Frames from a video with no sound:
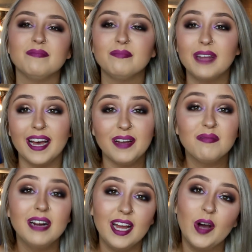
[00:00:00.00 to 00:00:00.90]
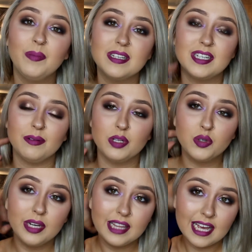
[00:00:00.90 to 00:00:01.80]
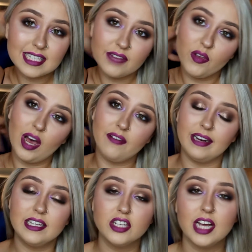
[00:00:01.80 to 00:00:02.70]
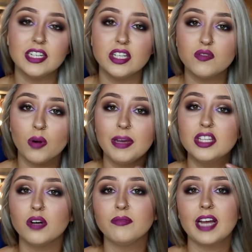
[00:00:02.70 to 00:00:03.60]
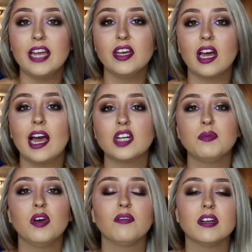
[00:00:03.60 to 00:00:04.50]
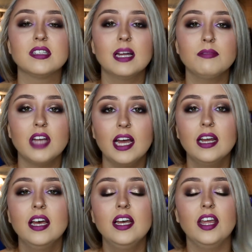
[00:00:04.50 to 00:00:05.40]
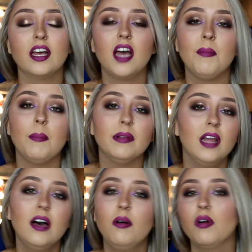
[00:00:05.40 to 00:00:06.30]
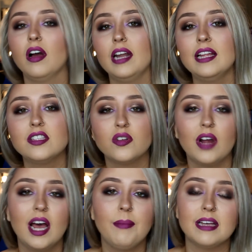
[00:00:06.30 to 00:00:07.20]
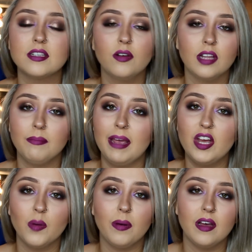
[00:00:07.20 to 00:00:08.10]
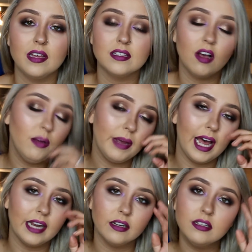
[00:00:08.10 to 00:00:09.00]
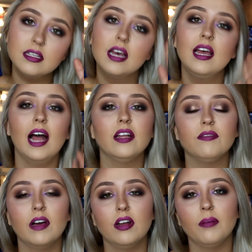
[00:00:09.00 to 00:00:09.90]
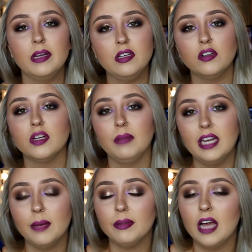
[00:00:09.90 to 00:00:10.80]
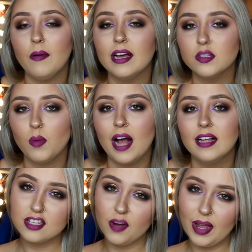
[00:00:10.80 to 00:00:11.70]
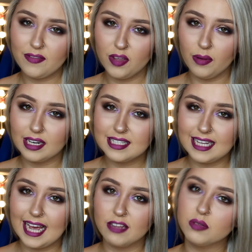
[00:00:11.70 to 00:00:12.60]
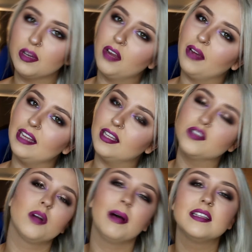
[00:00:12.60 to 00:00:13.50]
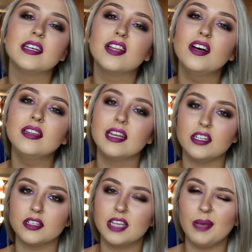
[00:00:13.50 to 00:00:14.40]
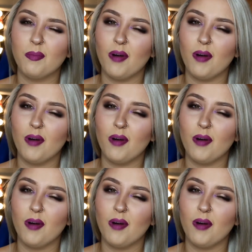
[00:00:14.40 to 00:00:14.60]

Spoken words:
But yeah, I really hope you do enjoy this. If you have any suggestions for me, don't forget you can catch me over on Snapchat. You can come up below, or on Instagram as scullenmakeup is all my handles, and you'll find all my social media below as well. So if you want to see how to recreate this romantic look, then just keep